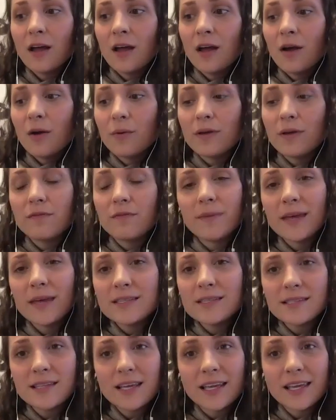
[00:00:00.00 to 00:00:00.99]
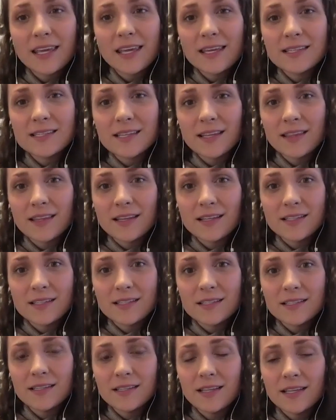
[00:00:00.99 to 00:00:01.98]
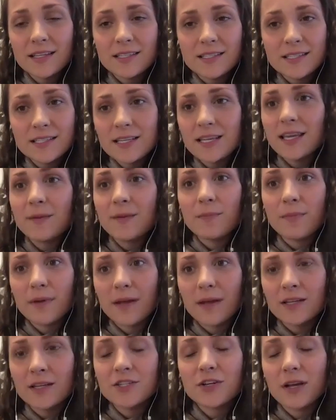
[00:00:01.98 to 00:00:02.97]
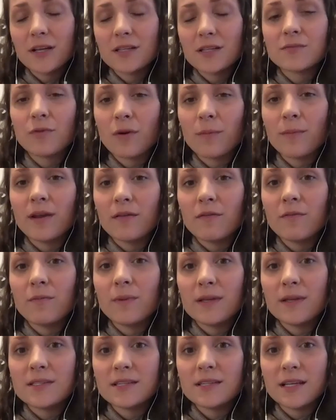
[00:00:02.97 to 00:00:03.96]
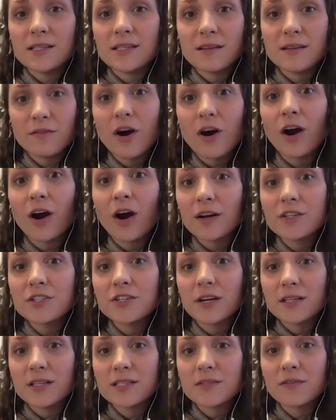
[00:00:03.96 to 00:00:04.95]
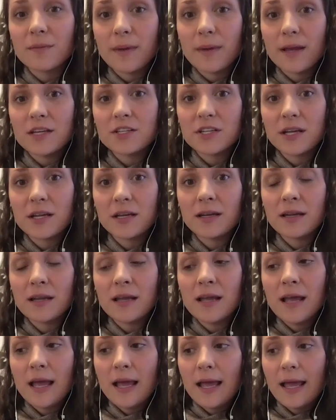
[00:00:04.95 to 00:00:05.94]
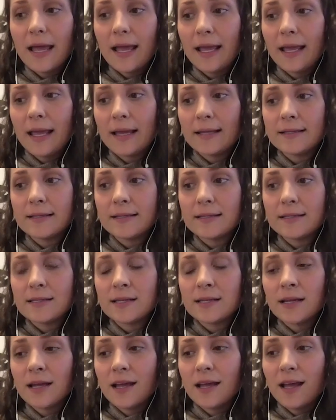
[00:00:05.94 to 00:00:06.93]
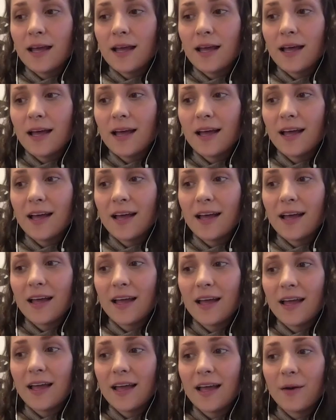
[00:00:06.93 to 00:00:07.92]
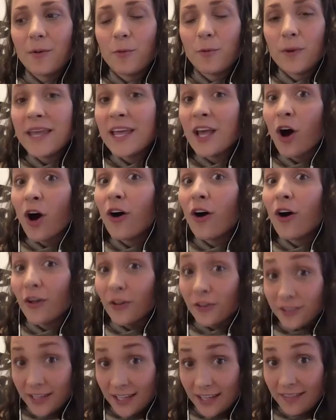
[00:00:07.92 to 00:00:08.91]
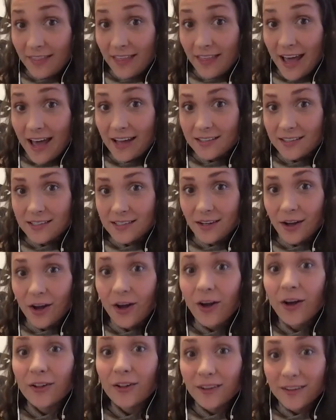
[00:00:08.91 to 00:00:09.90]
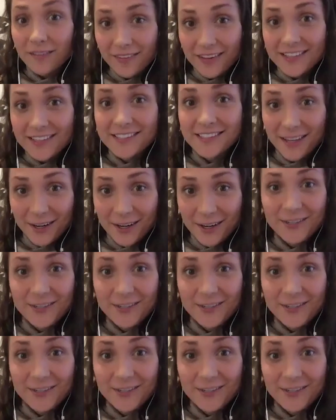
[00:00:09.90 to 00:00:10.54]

We've missed that He's in the, the deep and transformative business of heart transformation. Mm-hmm. And we all need that. All of us sinners